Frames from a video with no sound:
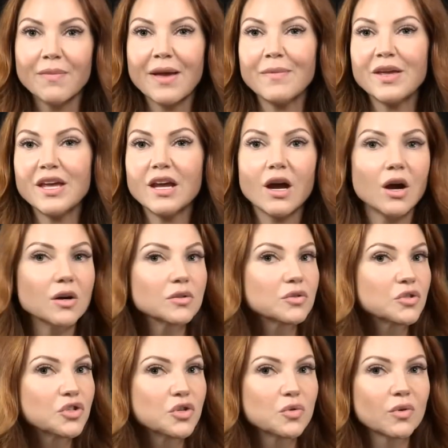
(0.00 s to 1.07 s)
maybe
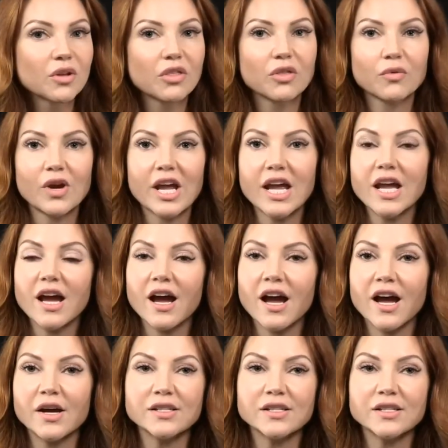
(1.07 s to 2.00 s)
2 or 3.